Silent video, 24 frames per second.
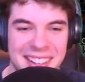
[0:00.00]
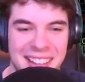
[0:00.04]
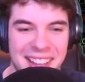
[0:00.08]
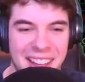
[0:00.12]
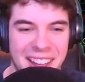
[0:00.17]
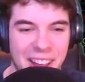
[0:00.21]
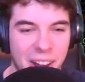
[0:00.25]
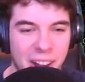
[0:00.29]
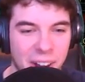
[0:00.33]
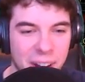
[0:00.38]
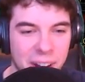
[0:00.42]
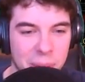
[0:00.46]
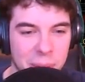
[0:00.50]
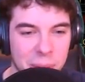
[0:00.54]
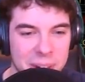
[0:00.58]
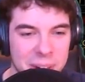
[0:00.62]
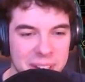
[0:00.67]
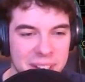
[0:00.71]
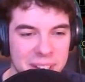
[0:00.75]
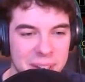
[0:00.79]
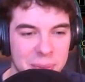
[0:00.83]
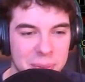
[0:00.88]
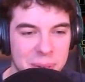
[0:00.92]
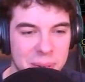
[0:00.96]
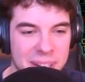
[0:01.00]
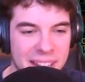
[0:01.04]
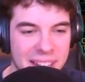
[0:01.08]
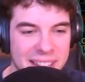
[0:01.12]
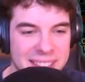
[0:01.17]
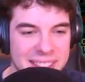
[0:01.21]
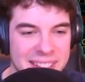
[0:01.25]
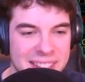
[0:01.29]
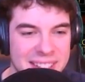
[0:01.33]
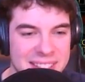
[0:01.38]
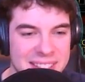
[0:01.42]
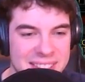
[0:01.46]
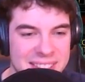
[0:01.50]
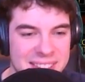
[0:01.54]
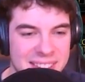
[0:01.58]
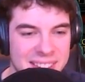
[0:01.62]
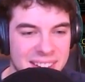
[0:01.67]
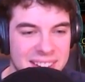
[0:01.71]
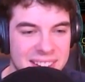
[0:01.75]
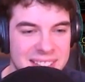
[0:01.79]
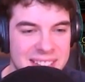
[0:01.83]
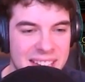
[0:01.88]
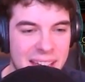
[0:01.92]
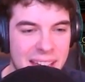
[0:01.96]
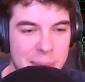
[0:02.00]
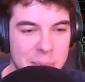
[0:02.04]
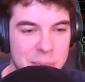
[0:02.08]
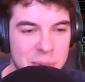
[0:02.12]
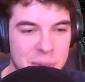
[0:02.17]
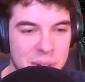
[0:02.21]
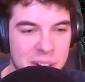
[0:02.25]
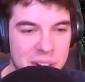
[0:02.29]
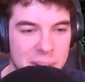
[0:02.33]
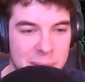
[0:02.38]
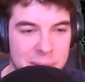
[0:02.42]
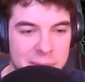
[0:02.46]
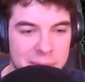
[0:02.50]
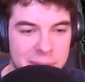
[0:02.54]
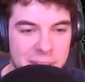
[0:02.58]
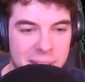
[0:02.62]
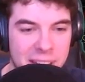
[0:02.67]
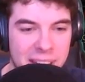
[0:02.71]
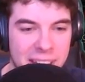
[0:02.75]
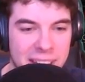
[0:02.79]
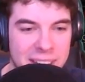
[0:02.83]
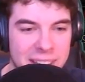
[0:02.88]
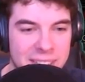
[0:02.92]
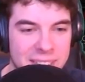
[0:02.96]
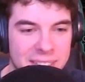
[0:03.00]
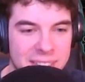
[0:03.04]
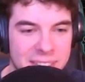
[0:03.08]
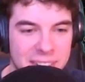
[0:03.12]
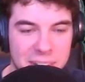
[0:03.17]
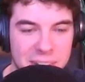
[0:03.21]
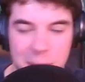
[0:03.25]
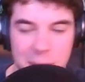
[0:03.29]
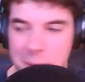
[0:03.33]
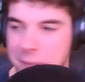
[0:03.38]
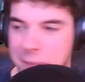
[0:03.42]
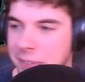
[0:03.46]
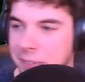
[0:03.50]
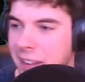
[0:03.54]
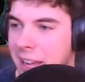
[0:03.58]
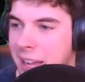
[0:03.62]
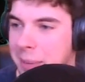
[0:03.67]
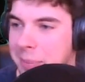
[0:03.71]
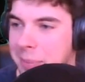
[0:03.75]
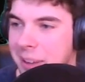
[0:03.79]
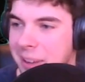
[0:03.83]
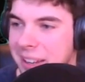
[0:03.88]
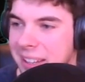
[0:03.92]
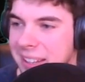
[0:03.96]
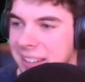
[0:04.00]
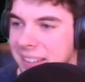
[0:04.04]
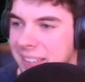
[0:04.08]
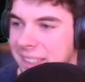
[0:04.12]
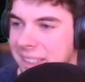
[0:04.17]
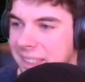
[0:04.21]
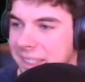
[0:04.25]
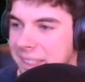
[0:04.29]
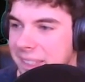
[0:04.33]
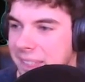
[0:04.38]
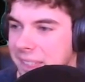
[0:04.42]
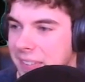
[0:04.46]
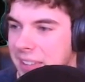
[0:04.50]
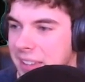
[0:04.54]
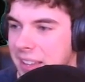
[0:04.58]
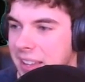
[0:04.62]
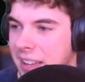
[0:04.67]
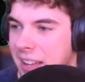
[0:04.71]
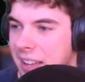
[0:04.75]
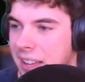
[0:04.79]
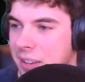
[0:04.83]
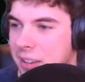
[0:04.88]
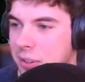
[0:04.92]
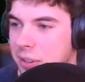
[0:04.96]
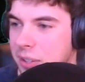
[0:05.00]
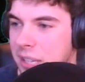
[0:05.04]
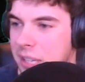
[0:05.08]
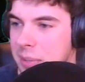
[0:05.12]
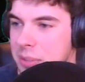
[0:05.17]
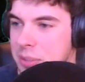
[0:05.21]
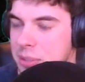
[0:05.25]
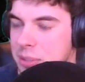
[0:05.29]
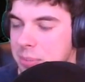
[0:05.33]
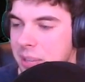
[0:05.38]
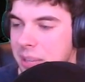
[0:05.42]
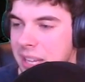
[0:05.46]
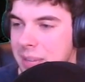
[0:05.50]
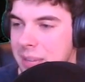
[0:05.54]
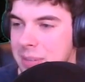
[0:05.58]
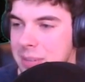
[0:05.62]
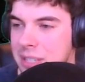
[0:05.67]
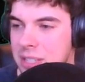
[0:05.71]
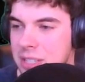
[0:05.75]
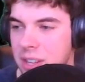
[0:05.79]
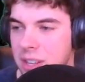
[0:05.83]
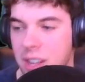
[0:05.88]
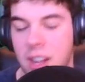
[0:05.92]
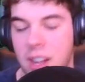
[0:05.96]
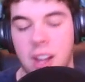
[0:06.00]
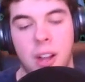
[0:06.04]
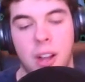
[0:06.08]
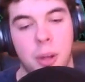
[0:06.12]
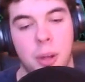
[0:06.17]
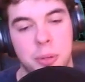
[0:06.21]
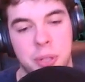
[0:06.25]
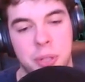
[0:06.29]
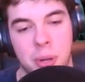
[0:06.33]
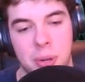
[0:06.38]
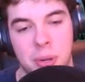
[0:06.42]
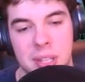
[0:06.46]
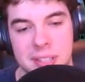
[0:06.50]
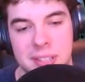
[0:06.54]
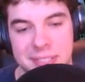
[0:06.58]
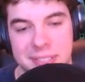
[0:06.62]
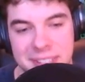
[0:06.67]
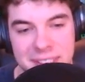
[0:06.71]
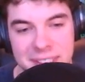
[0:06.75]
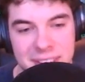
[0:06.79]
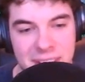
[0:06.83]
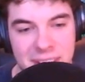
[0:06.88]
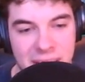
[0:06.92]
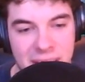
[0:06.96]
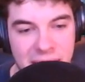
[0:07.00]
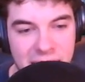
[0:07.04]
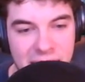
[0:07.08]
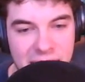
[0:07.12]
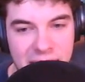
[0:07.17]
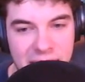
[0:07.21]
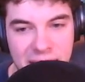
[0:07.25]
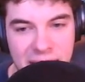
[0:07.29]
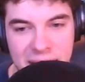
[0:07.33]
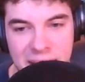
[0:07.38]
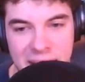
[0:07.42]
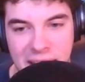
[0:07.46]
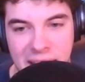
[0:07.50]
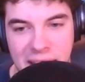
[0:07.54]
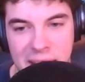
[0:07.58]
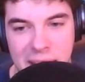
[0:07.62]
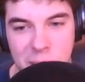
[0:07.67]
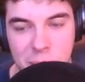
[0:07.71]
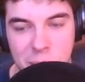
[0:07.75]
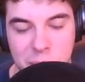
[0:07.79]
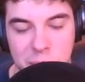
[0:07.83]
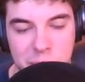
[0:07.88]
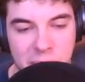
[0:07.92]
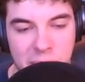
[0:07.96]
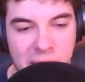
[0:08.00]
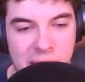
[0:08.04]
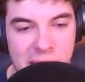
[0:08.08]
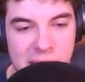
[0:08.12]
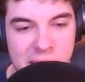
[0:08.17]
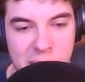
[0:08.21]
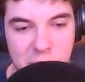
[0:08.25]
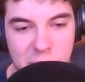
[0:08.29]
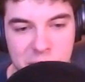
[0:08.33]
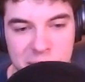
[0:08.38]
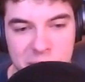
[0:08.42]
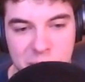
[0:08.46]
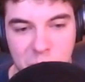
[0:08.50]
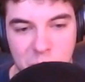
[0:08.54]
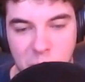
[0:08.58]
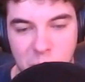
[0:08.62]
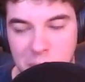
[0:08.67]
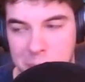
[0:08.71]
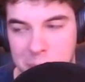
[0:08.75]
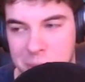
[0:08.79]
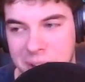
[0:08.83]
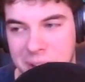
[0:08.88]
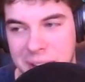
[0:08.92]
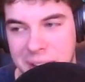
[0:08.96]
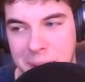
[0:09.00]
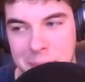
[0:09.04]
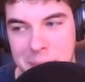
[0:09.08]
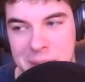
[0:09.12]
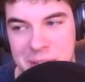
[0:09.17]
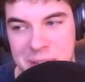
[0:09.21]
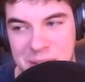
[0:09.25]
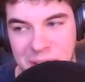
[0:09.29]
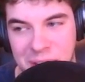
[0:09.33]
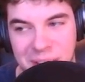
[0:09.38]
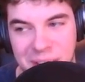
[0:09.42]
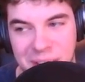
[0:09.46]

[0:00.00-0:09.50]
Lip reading: All right, we're good. We got this. Adapt. You're gonna be fine. You're gonna be fine, buddy. I know a game you should play, Amnesia. Oh, don't even. I don't even want to play Amnesia.